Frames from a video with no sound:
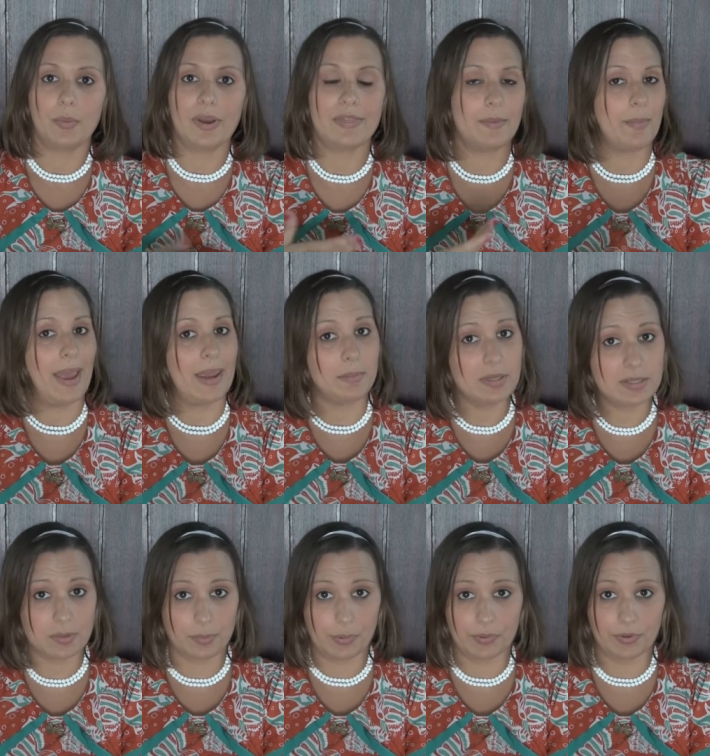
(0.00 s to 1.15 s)
When the babies
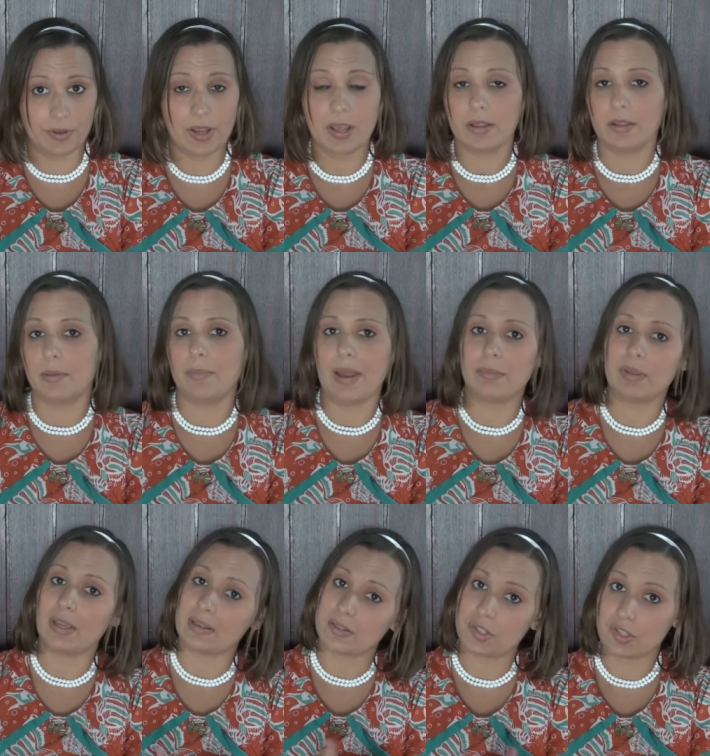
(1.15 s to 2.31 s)
are born, the baby
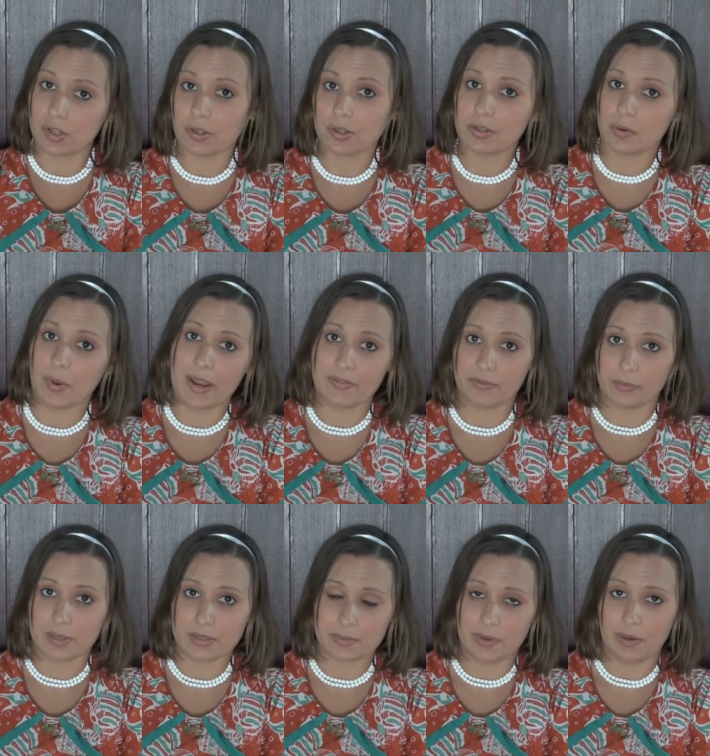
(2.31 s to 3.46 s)
gets stolen away from
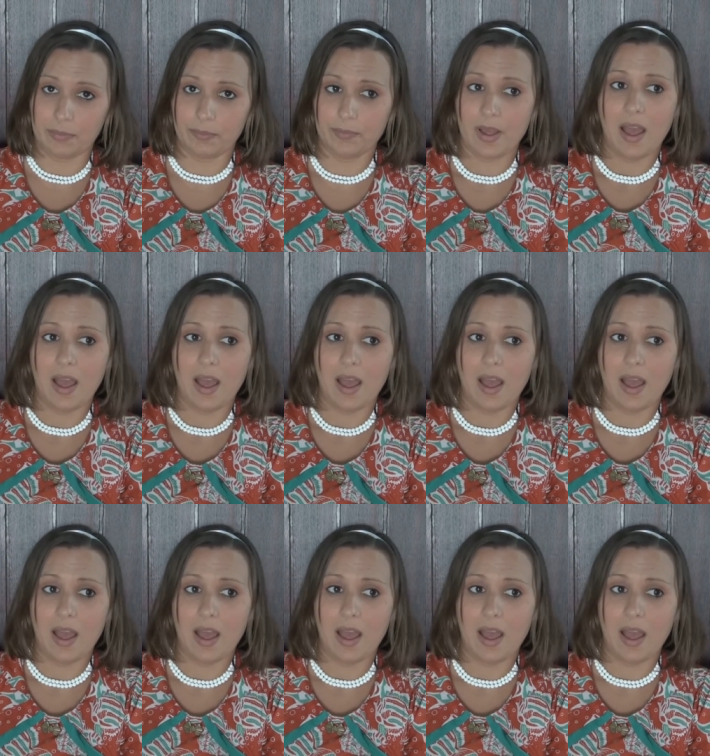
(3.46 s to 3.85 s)
its mum.